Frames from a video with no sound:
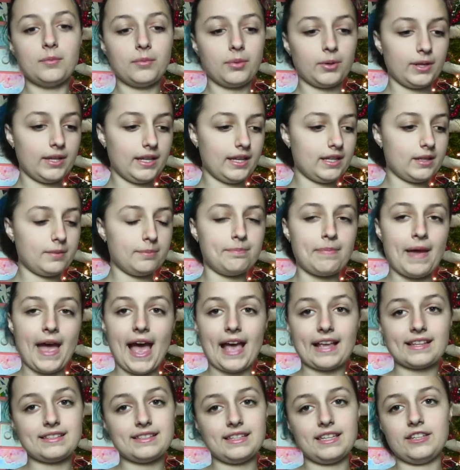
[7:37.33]
put it in a
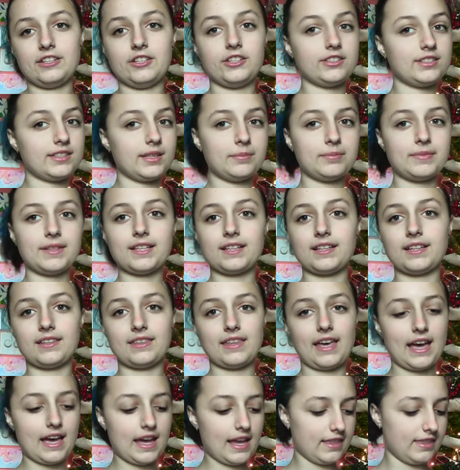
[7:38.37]
basket or something
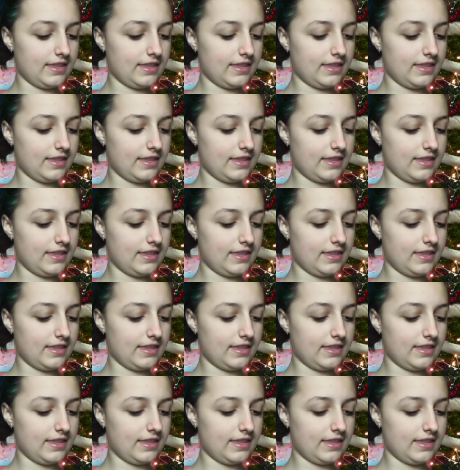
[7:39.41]
like that.